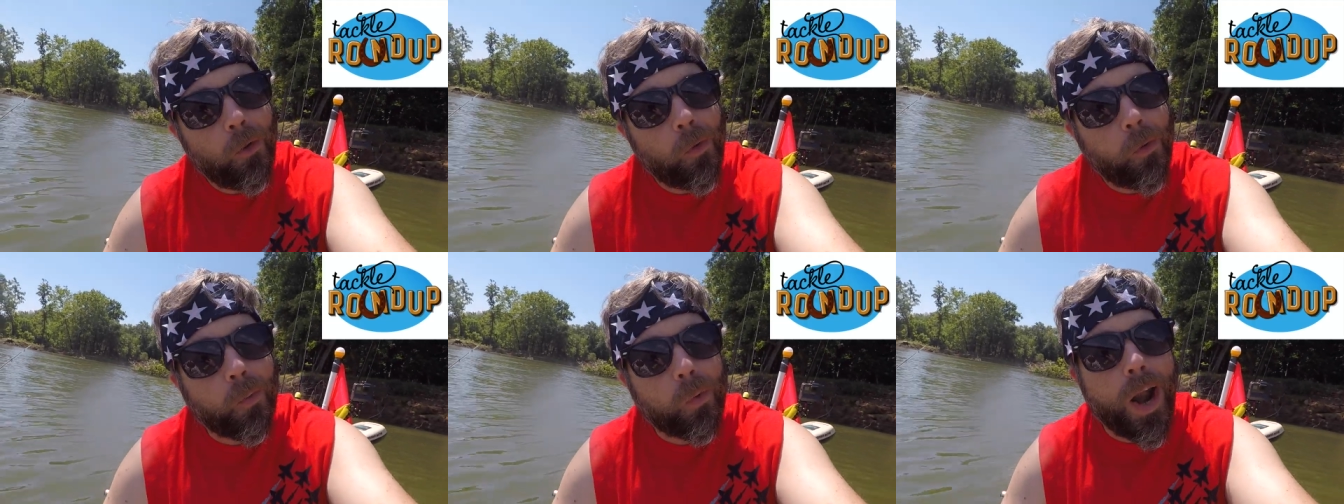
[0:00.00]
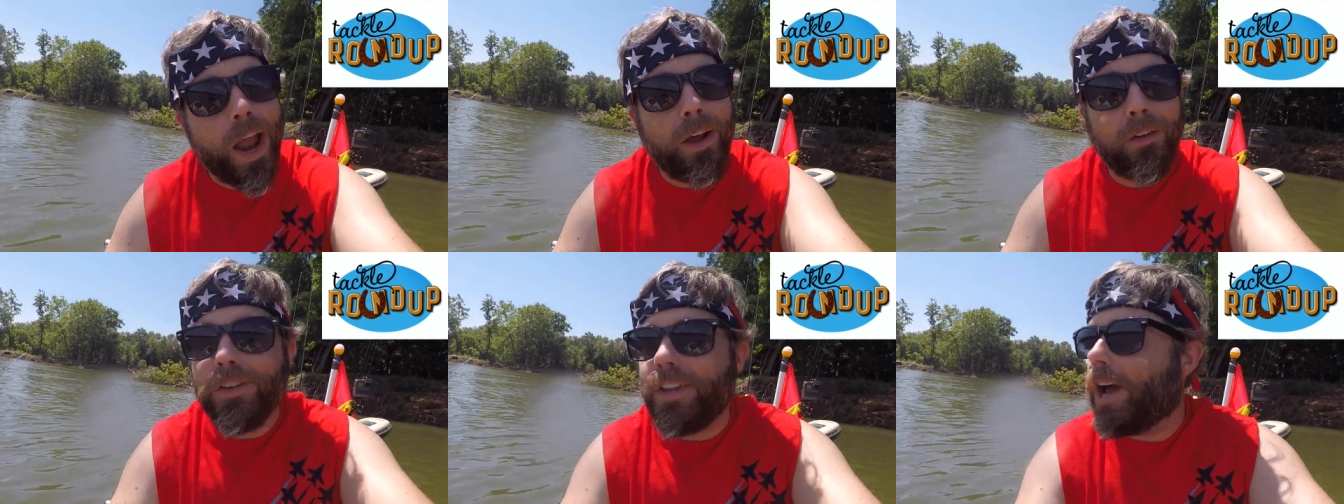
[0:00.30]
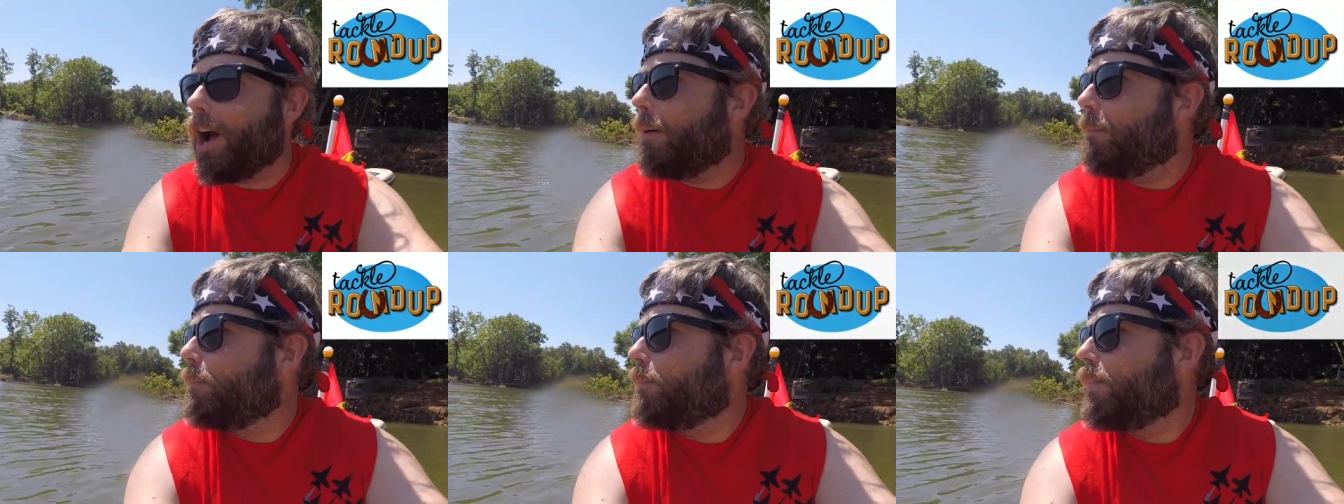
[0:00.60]

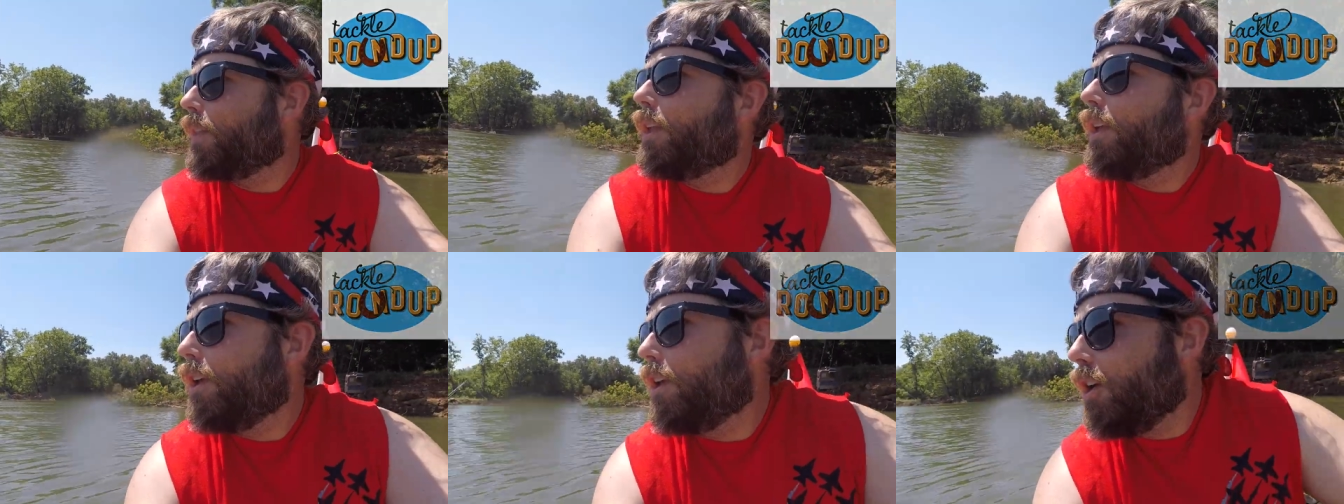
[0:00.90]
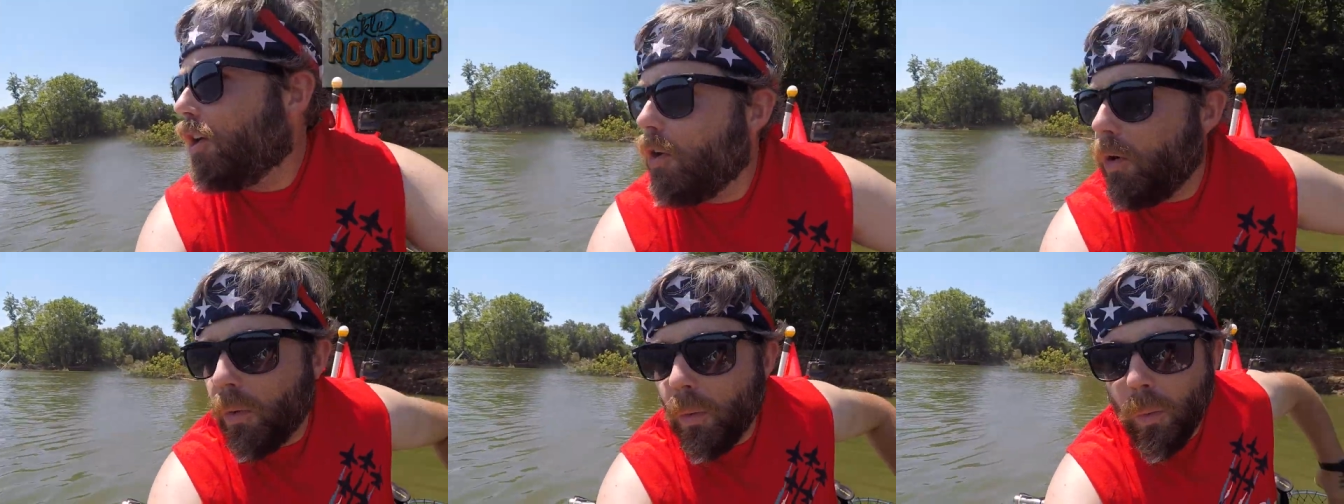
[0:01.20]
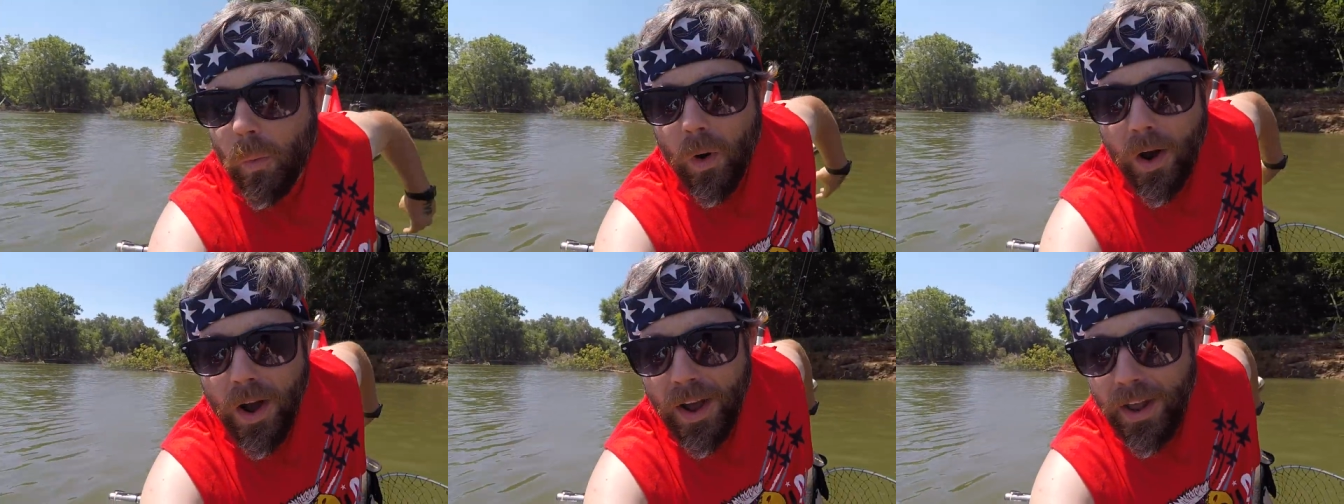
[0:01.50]
Roundup.
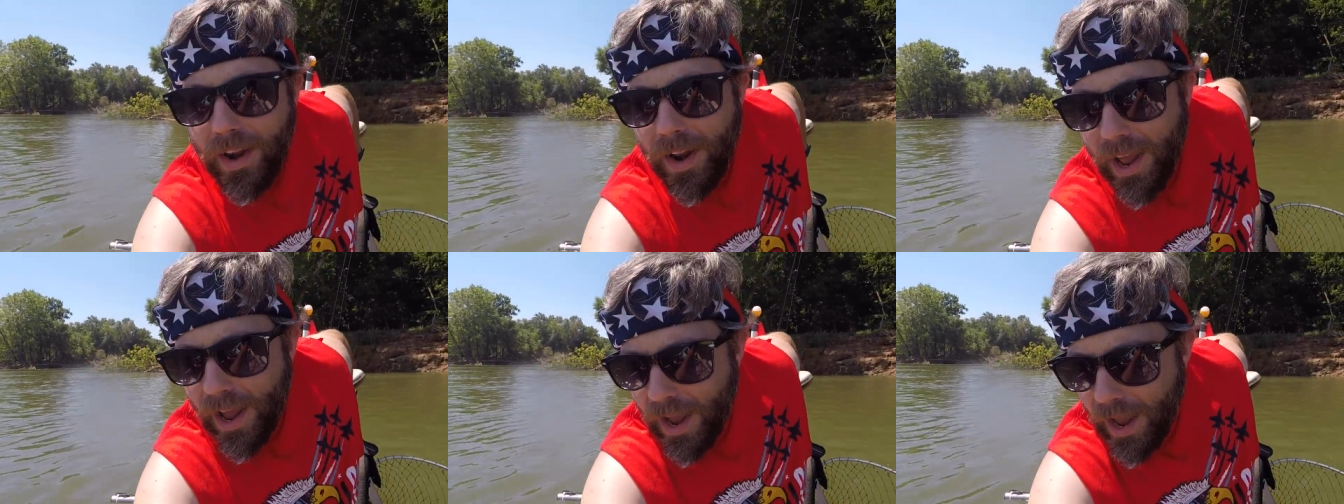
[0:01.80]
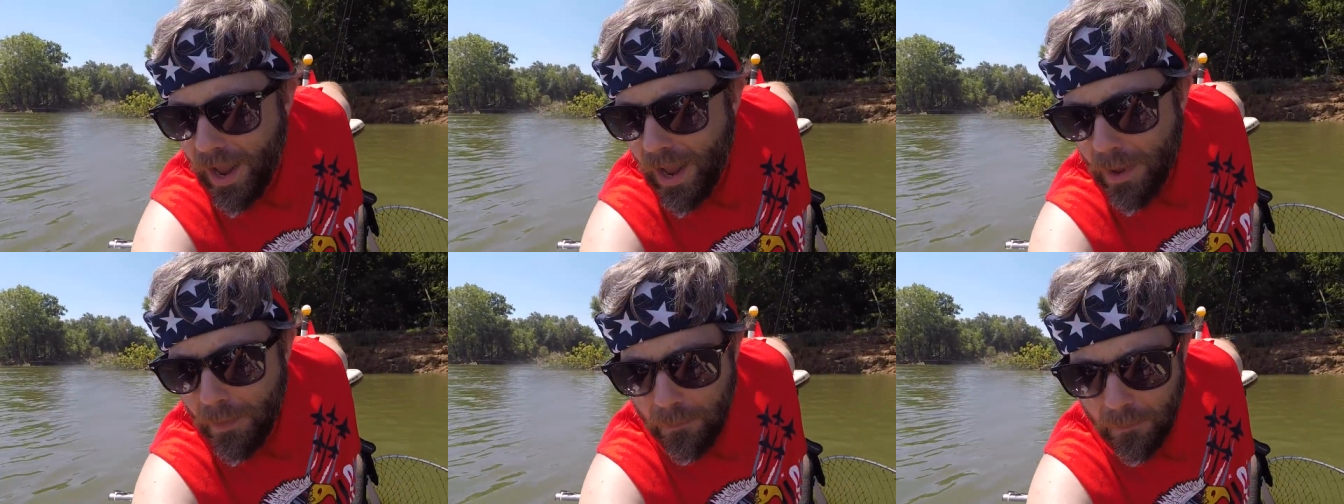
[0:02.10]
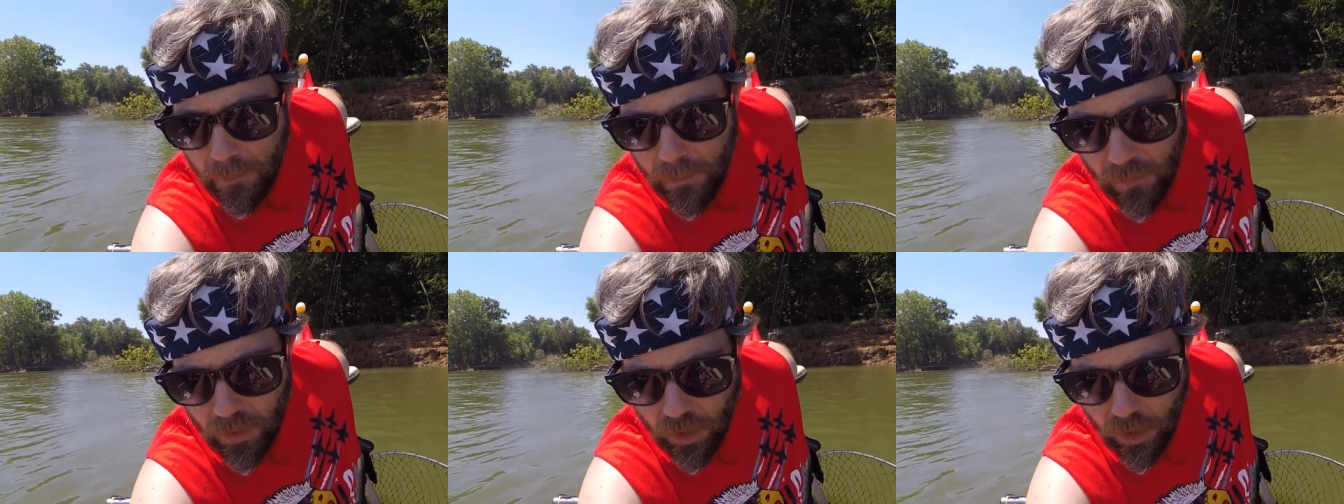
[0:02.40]
What
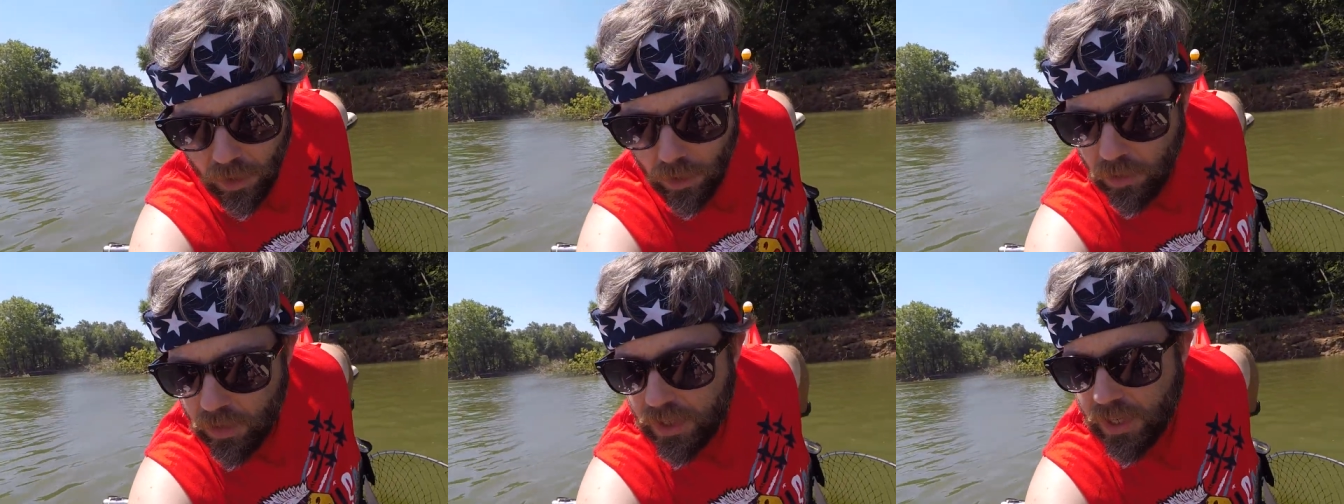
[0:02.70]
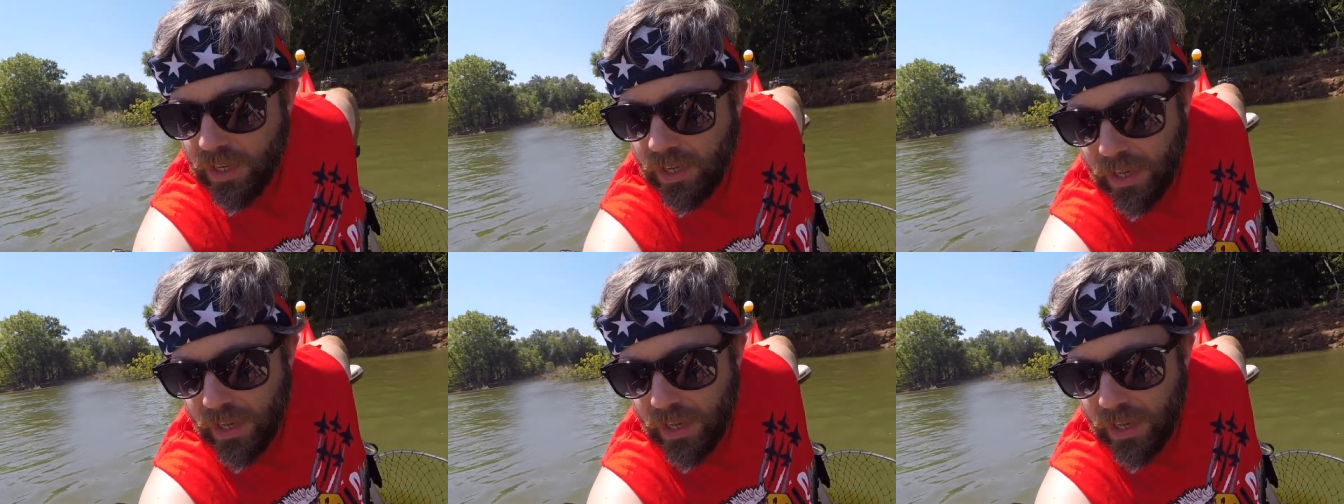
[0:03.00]
I'm using